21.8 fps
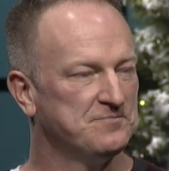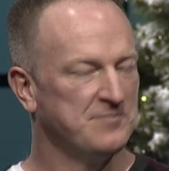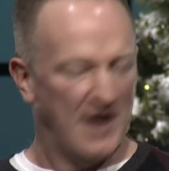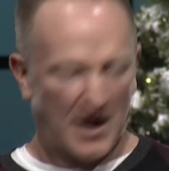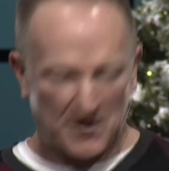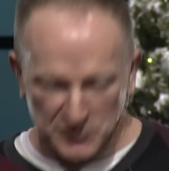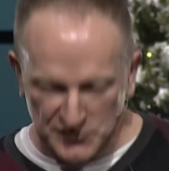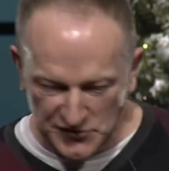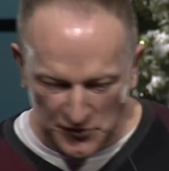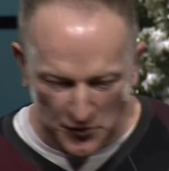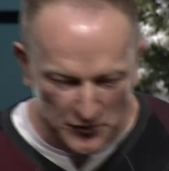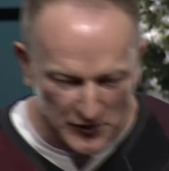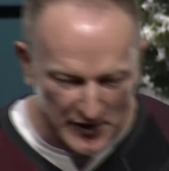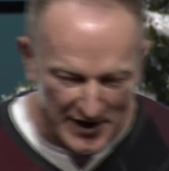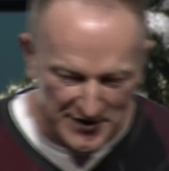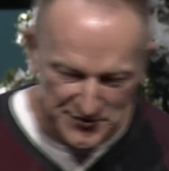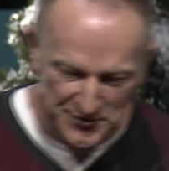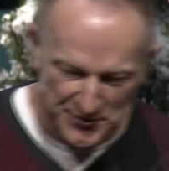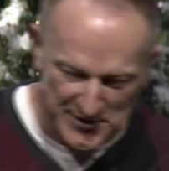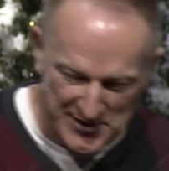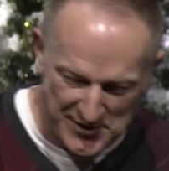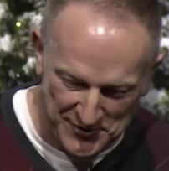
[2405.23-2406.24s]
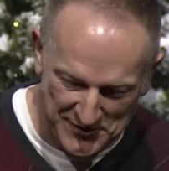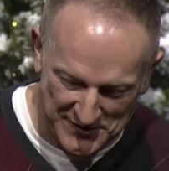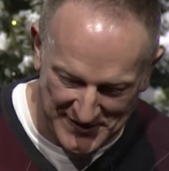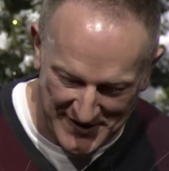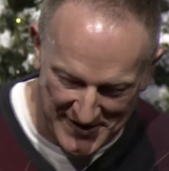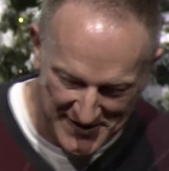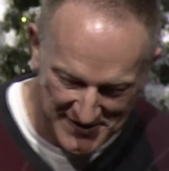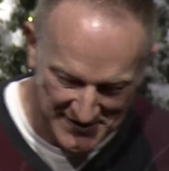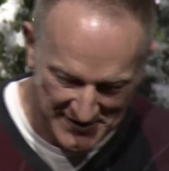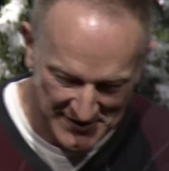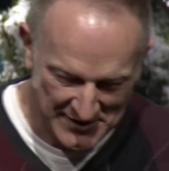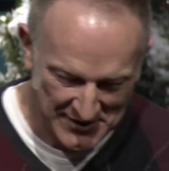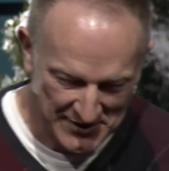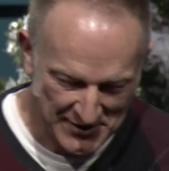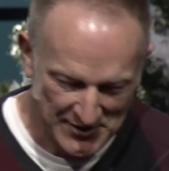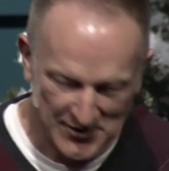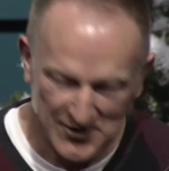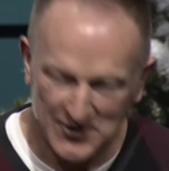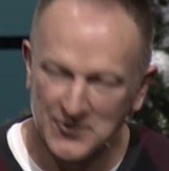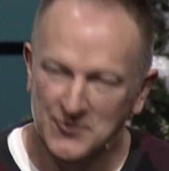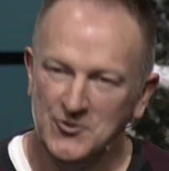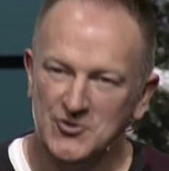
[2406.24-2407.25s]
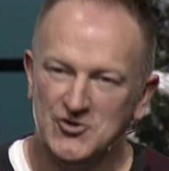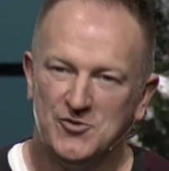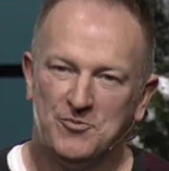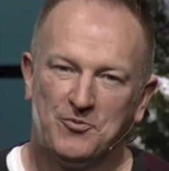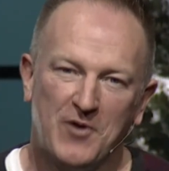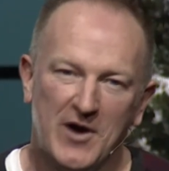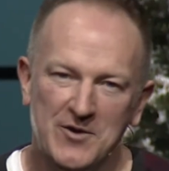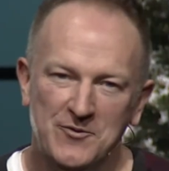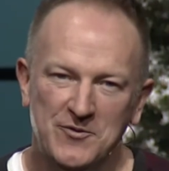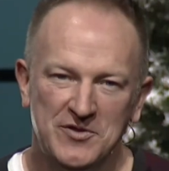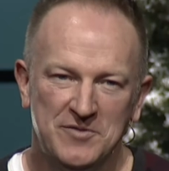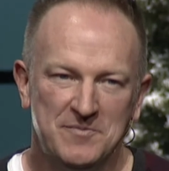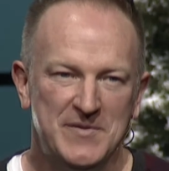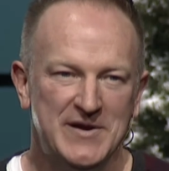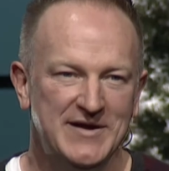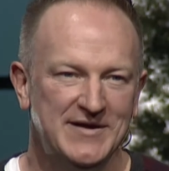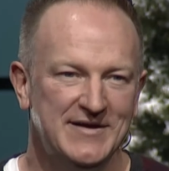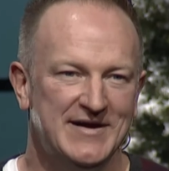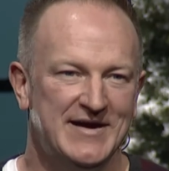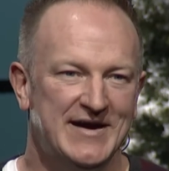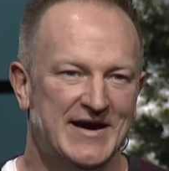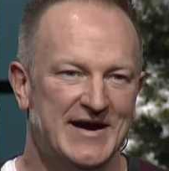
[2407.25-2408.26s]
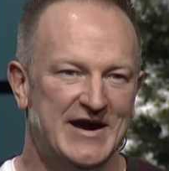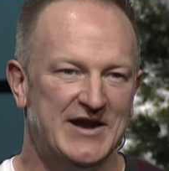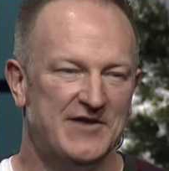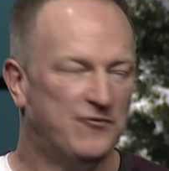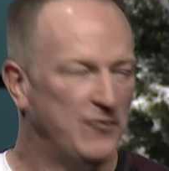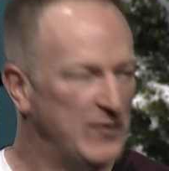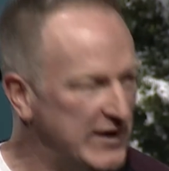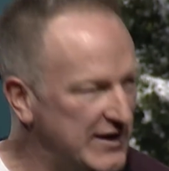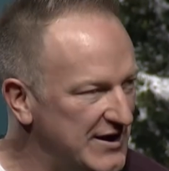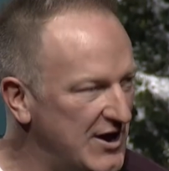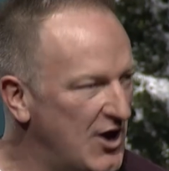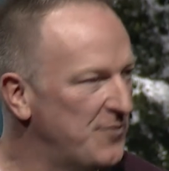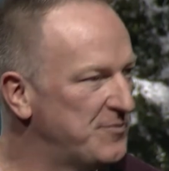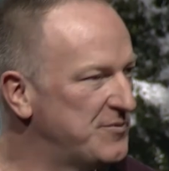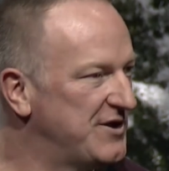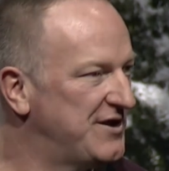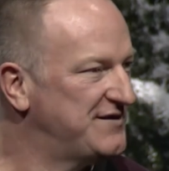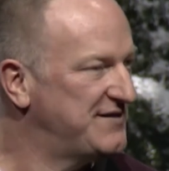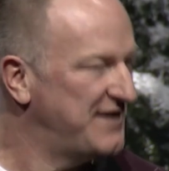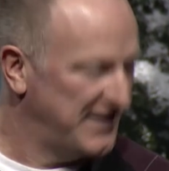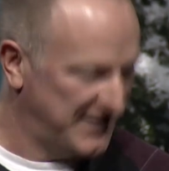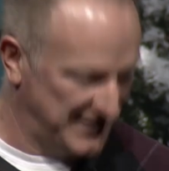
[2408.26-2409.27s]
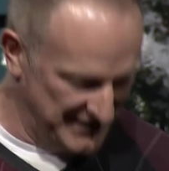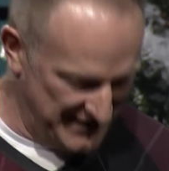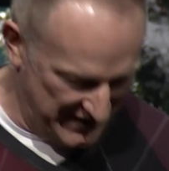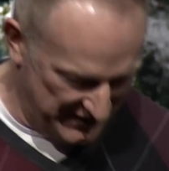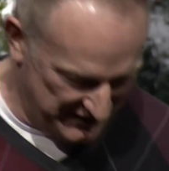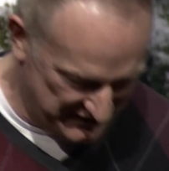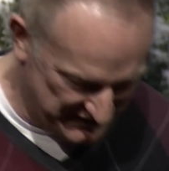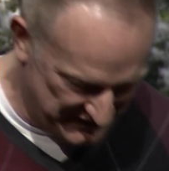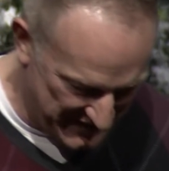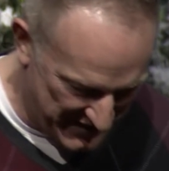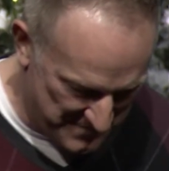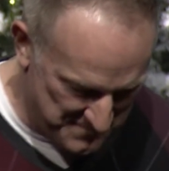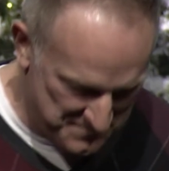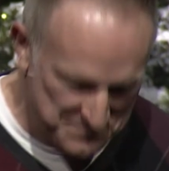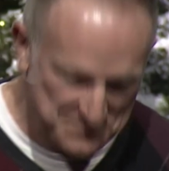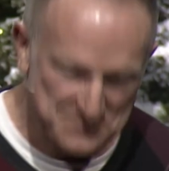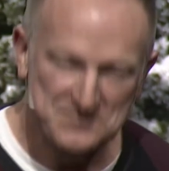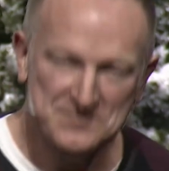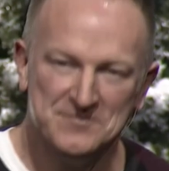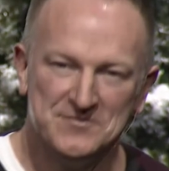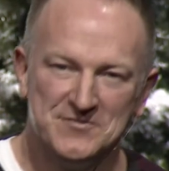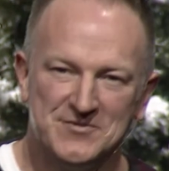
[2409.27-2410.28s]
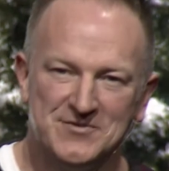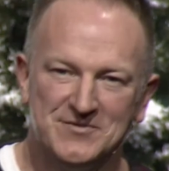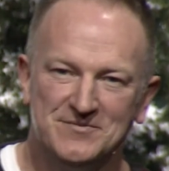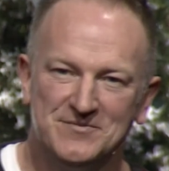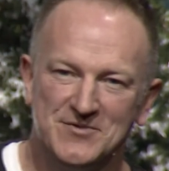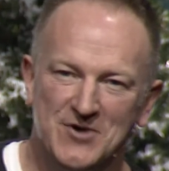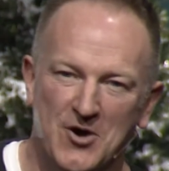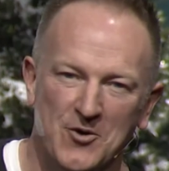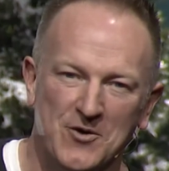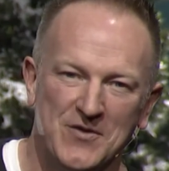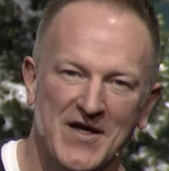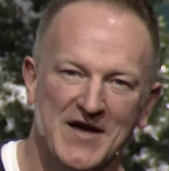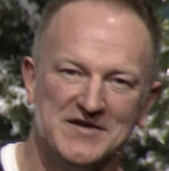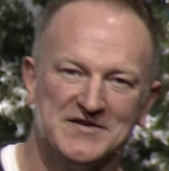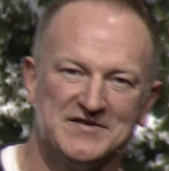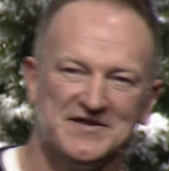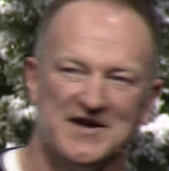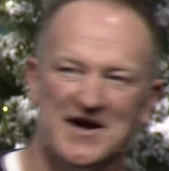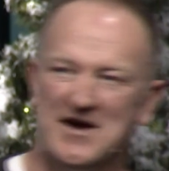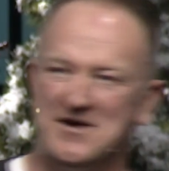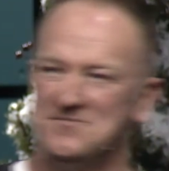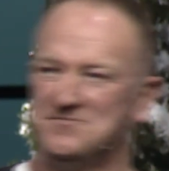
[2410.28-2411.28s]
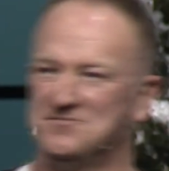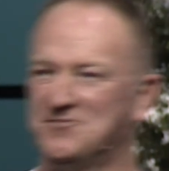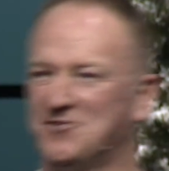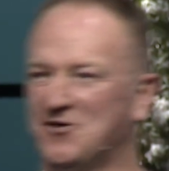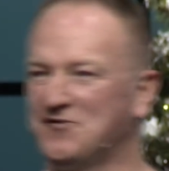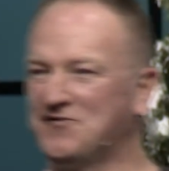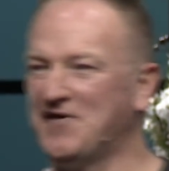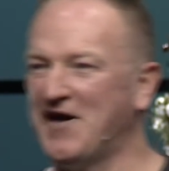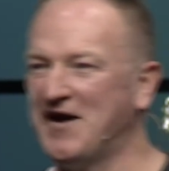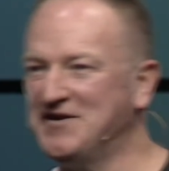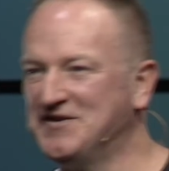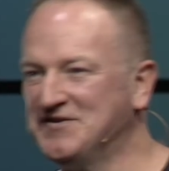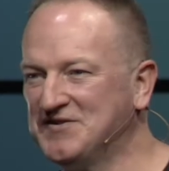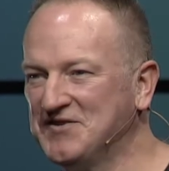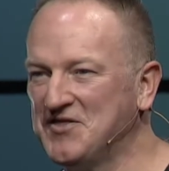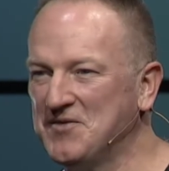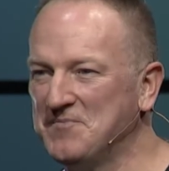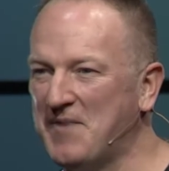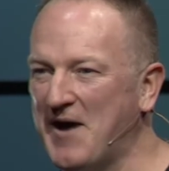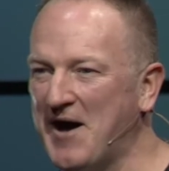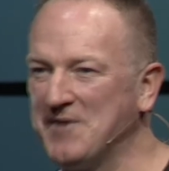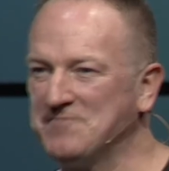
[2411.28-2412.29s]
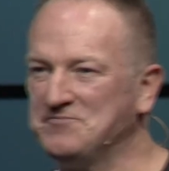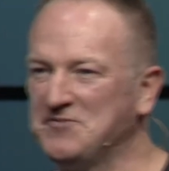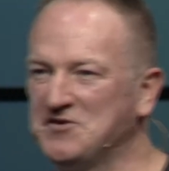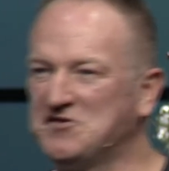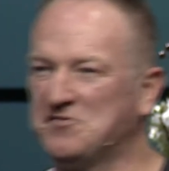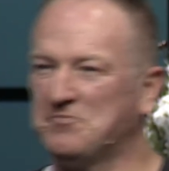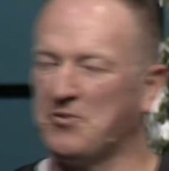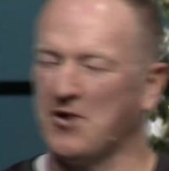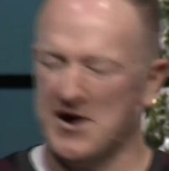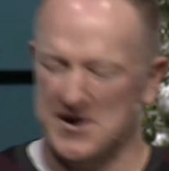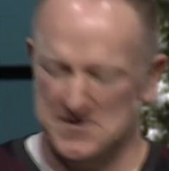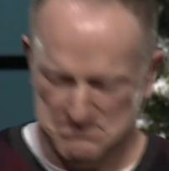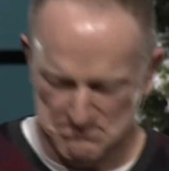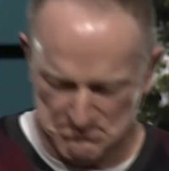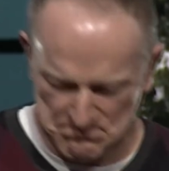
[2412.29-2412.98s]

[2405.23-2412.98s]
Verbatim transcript: I'm so glad you're here today. Would you pray with me? And if we can help you to take a next step, go to that site or find us at the back. Let's pray.